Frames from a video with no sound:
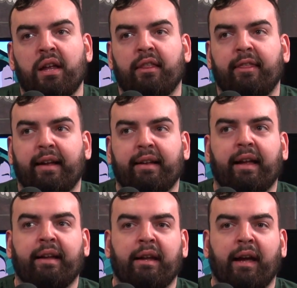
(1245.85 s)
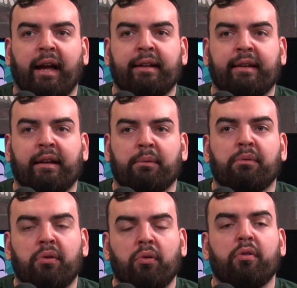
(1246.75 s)
that guy Kate had to come
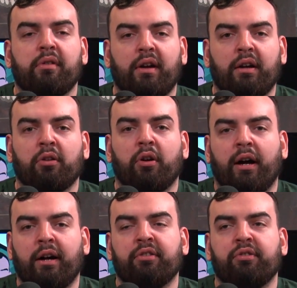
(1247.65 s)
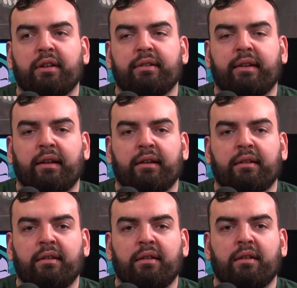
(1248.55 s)
through a lot of hardship to
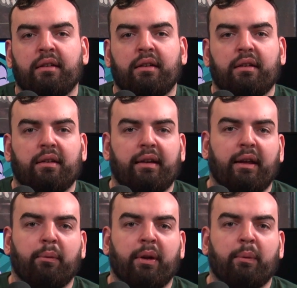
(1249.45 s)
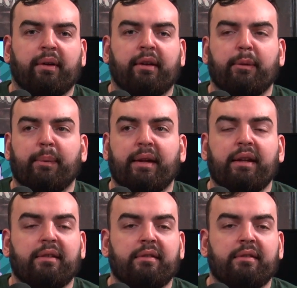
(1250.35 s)
get where he wanted to be.